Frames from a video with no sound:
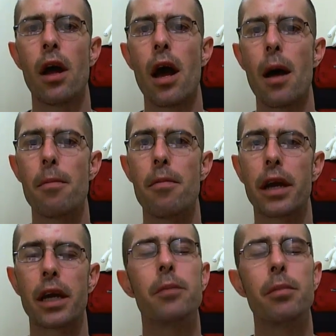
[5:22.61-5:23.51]
and they're
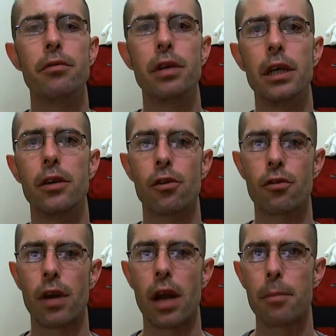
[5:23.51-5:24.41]
going to be really
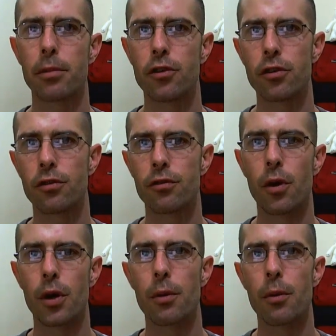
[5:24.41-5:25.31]
useful apertures
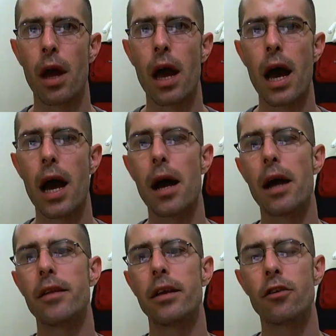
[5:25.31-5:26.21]
for you,
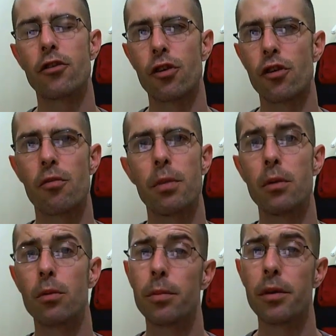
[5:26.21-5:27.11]
and then the shutter speed
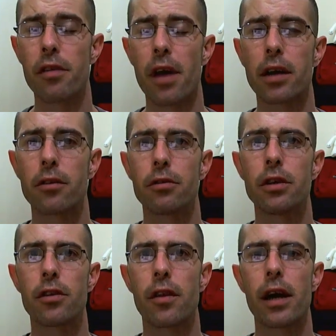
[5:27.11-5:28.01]
will be secondary
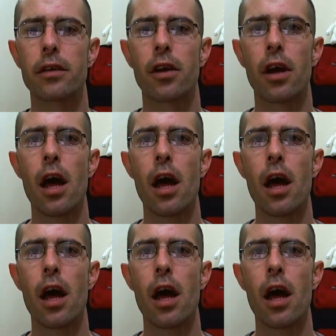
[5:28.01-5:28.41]
to that.